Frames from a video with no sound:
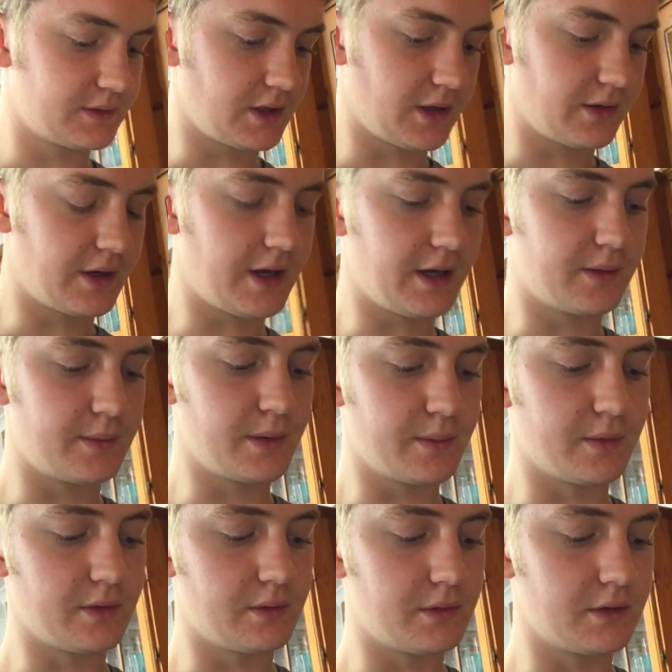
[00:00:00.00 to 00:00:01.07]
I'm gonna add a bit
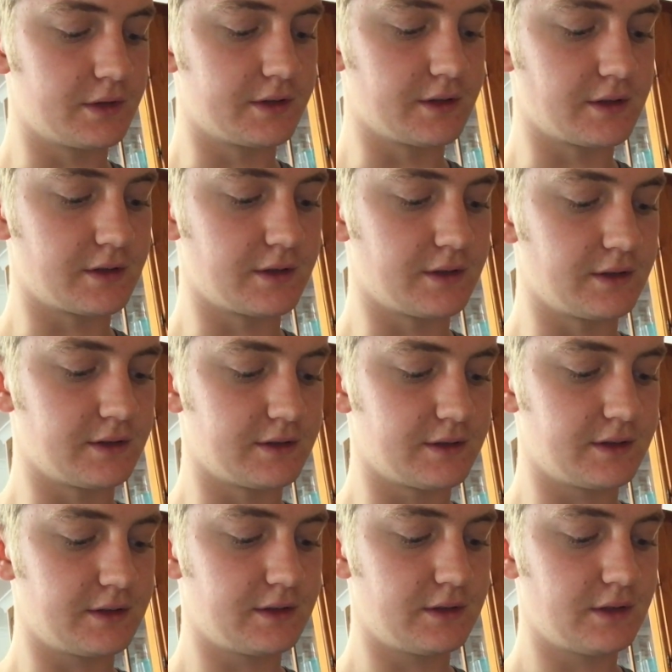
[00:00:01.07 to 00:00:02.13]
more water because
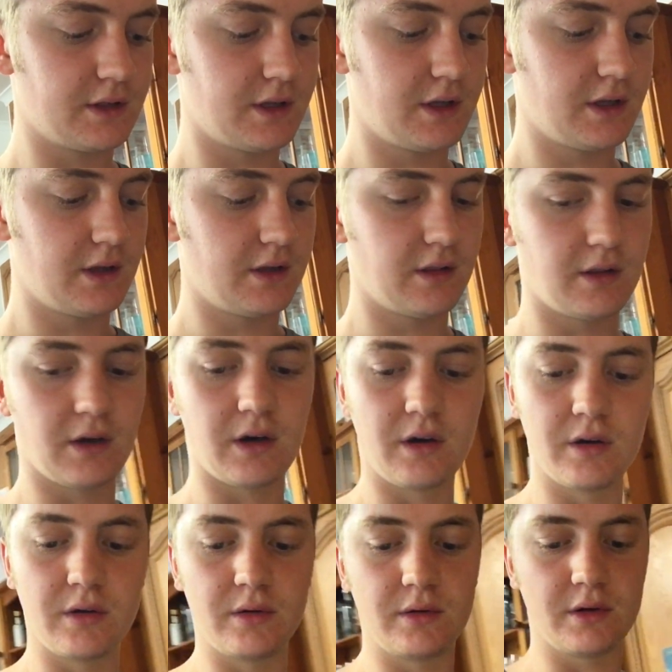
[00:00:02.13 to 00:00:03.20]
the
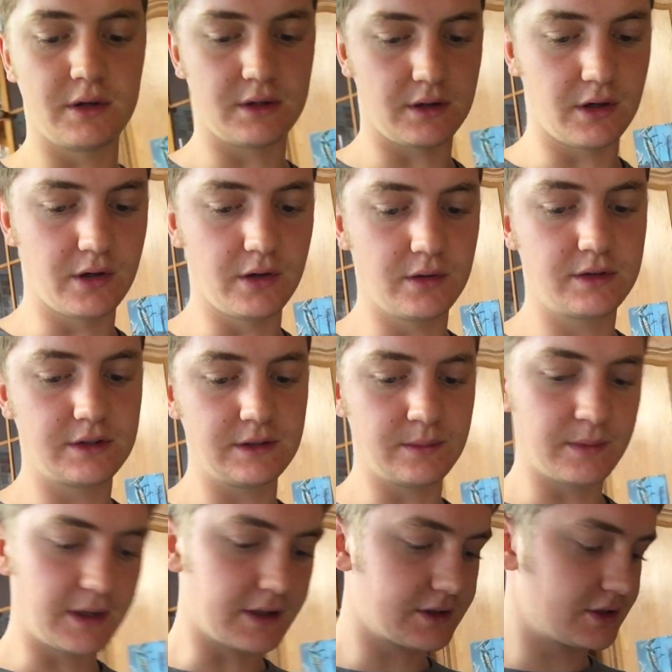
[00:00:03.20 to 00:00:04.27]
whole oaty
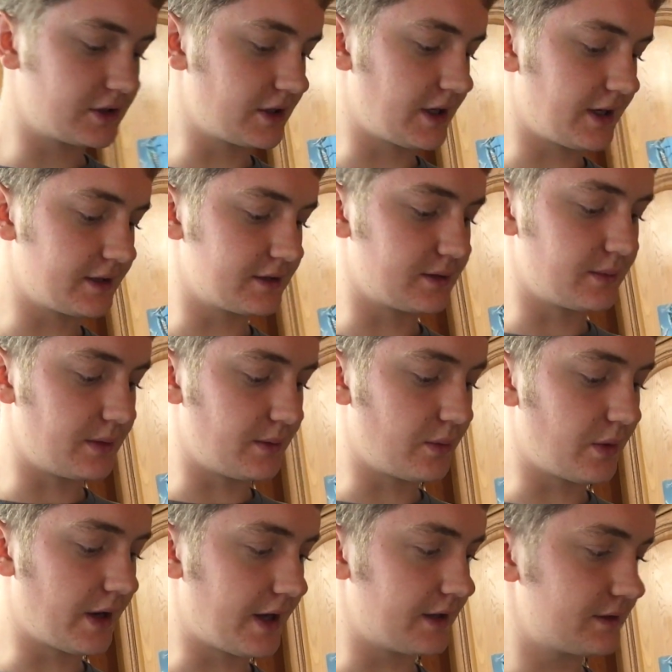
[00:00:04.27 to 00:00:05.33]
mixture has to be
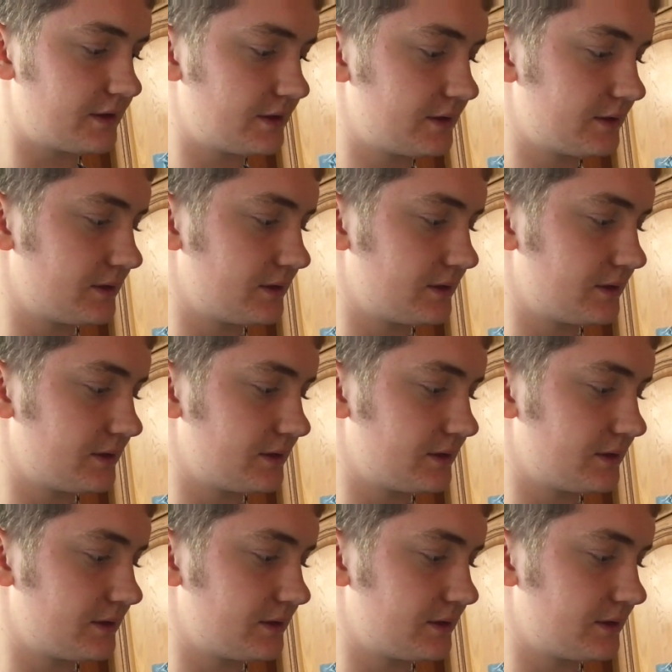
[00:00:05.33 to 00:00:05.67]
wet.